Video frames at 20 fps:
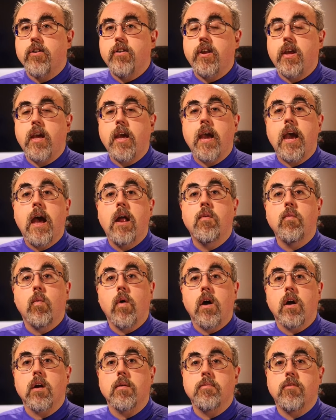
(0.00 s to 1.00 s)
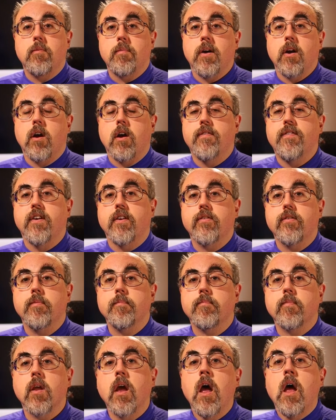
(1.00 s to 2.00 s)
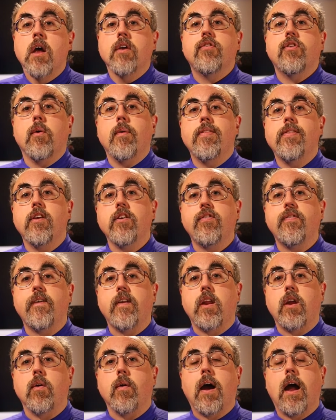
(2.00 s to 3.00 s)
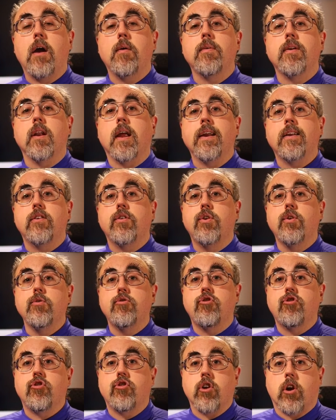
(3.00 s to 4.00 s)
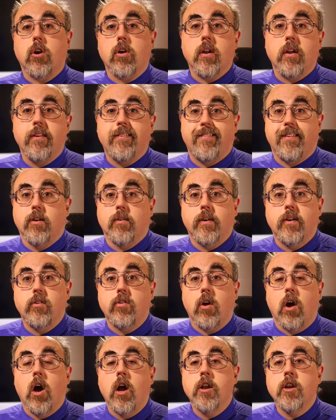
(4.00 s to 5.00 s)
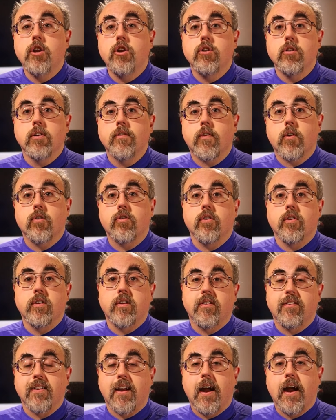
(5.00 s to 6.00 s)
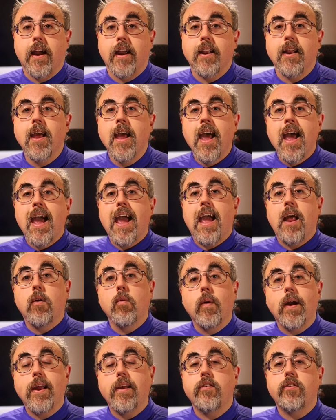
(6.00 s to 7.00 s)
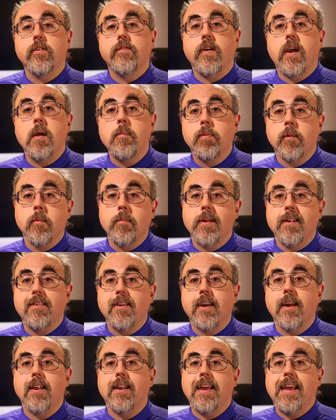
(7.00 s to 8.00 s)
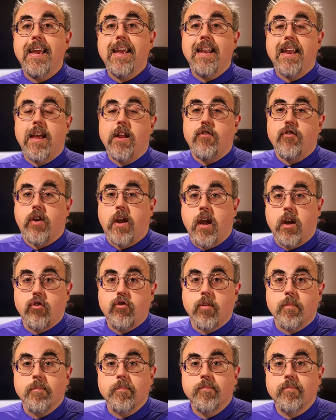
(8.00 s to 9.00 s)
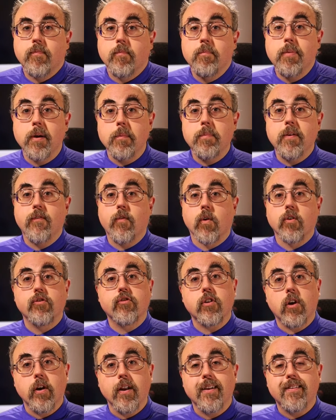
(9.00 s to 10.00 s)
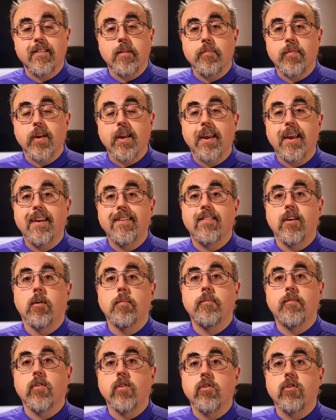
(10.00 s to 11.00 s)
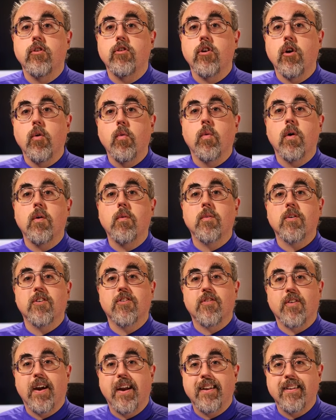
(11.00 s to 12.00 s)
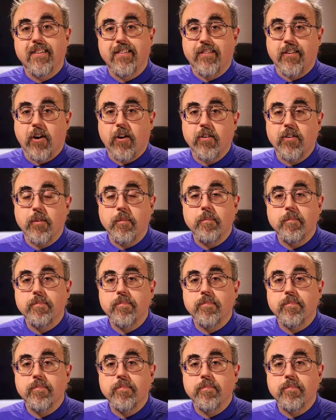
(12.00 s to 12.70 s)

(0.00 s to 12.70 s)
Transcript: T and welcome to my office. So in this video, I would like to start a series on universal design and ways of implementing it in education. But before starting something, it's helpful to know what we're trying to start.